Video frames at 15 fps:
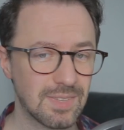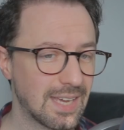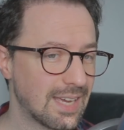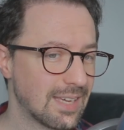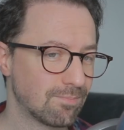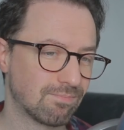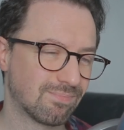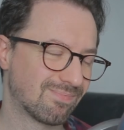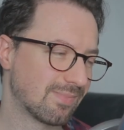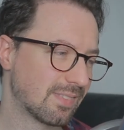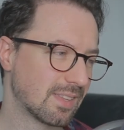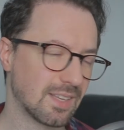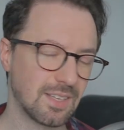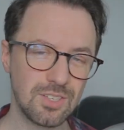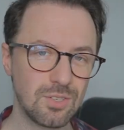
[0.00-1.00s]

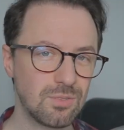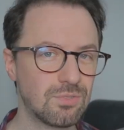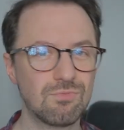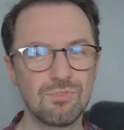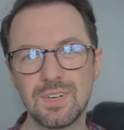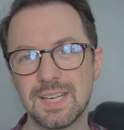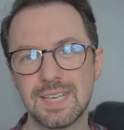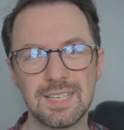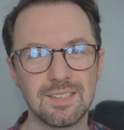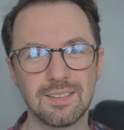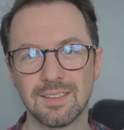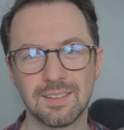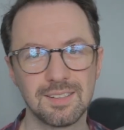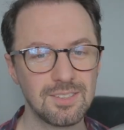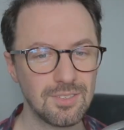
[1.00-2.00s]
you
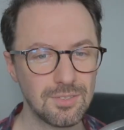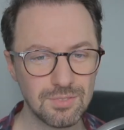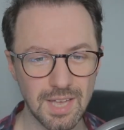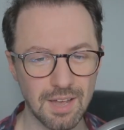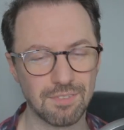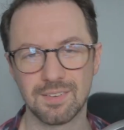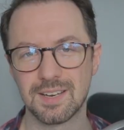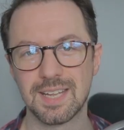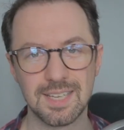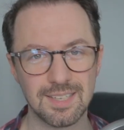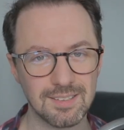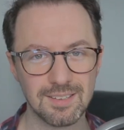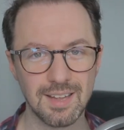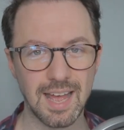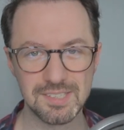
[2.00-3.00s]

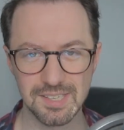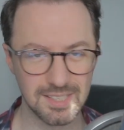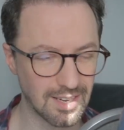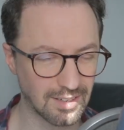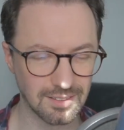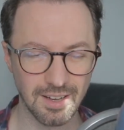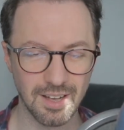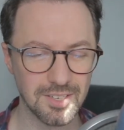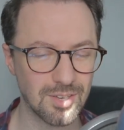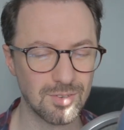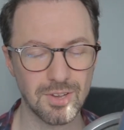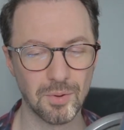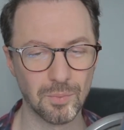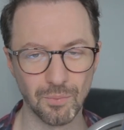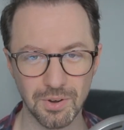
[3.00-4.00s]
definitely, as a young guy, you
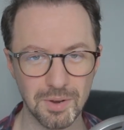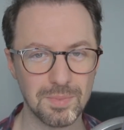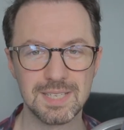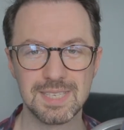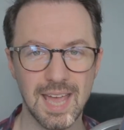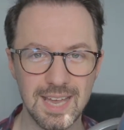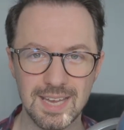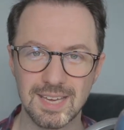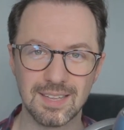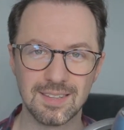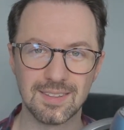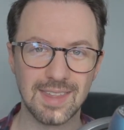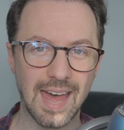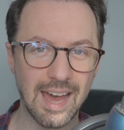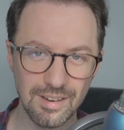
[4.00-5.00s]
don't want to be
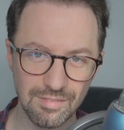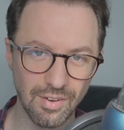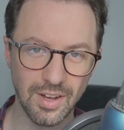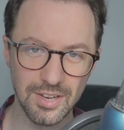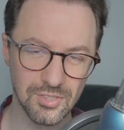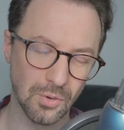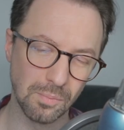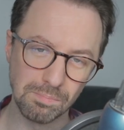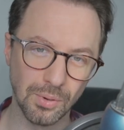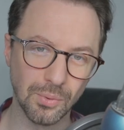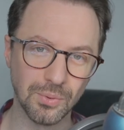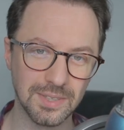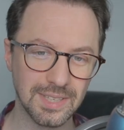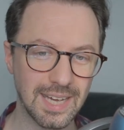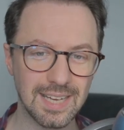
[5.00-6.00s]
taking that advice on
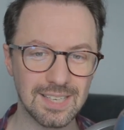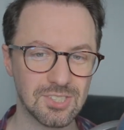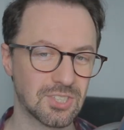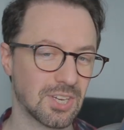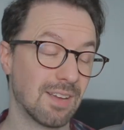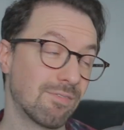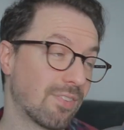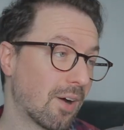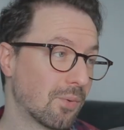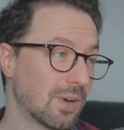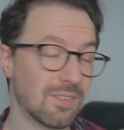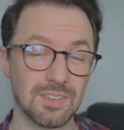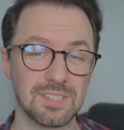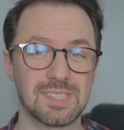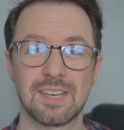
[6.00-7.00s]
board. It's just, in fact, I
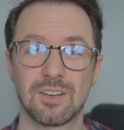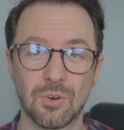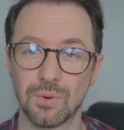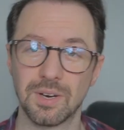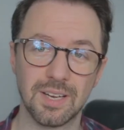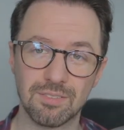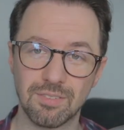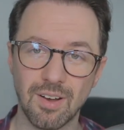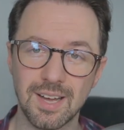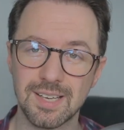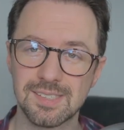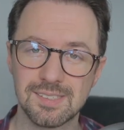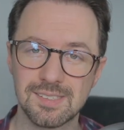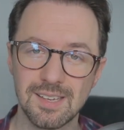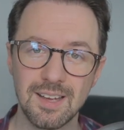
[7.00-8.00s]
wouldn't even call it
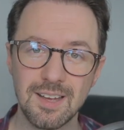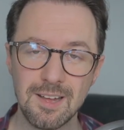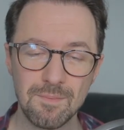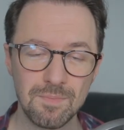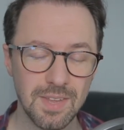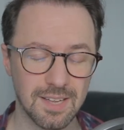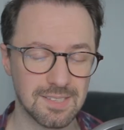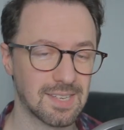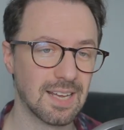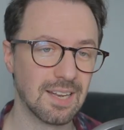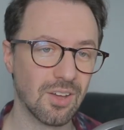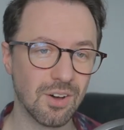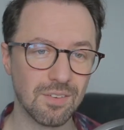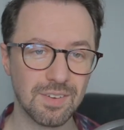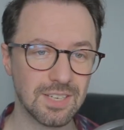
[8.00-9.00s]
advice. I'd say a
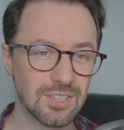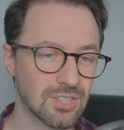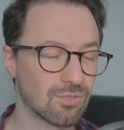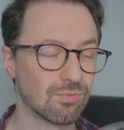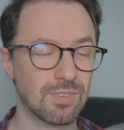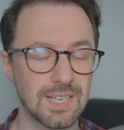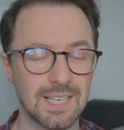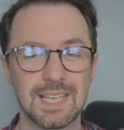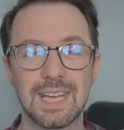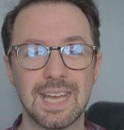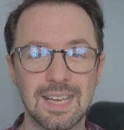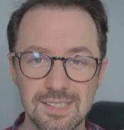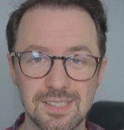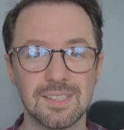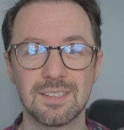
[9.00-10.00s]
lot of it just really
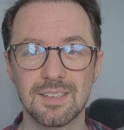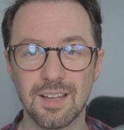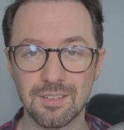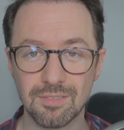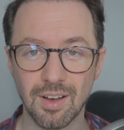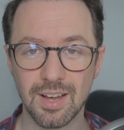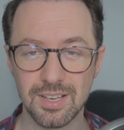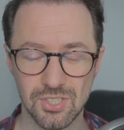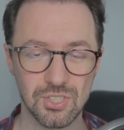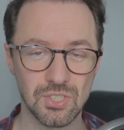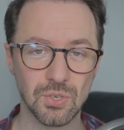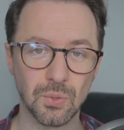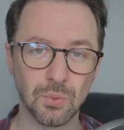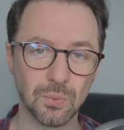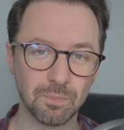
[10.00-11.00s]
isn't advice
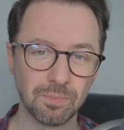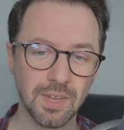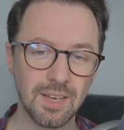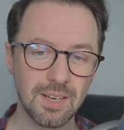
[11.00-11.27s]
at all.